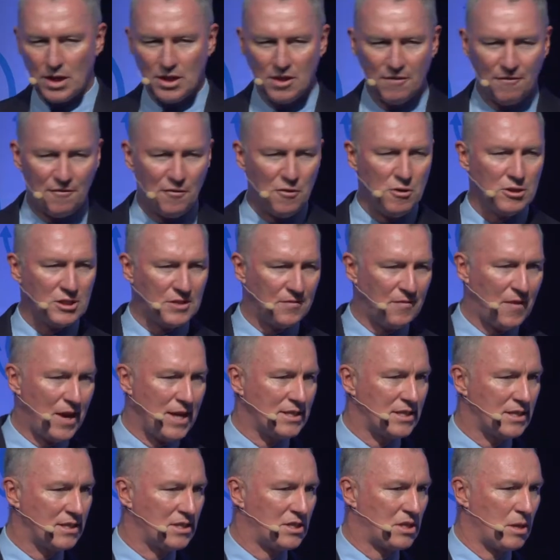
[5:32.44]
The first
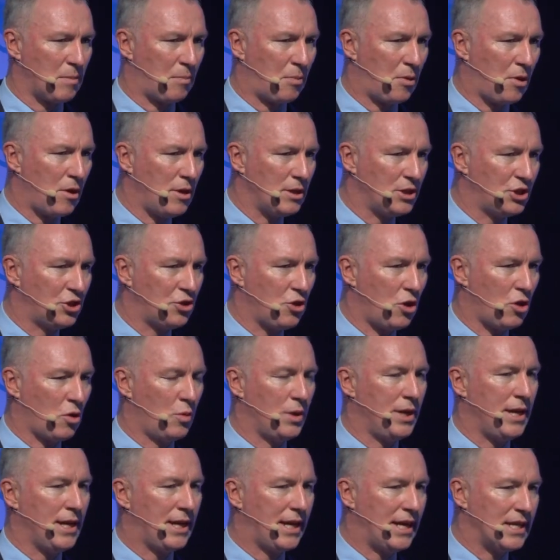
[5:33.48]
phase is the price shock,
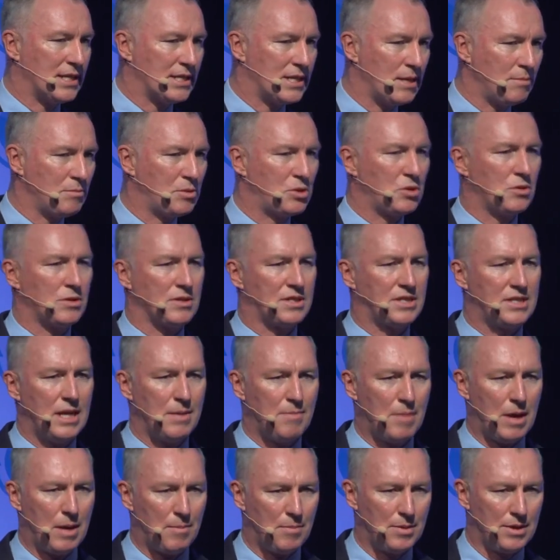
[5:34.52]
when you get some sort of
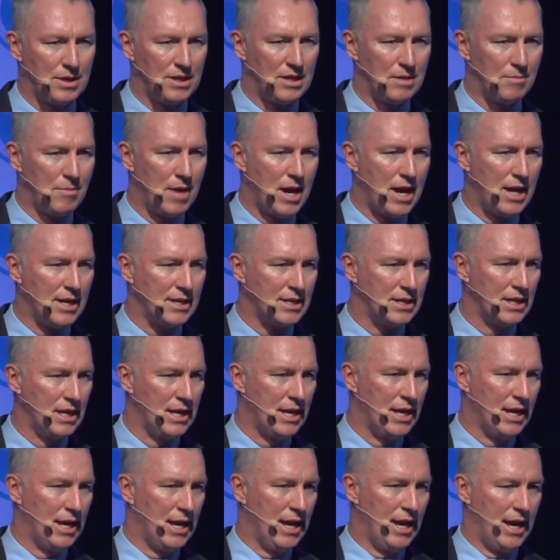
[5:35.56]
step up in demand
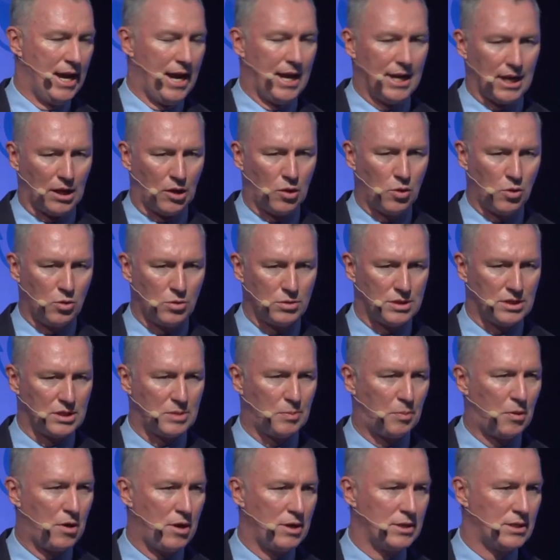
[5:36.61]
and it causes
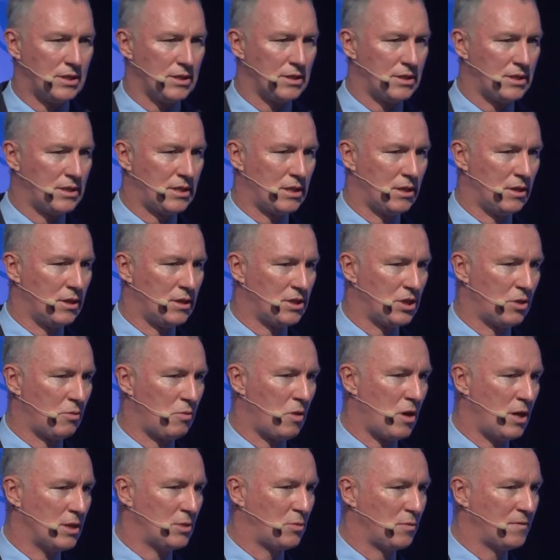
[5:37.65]
prices to rise.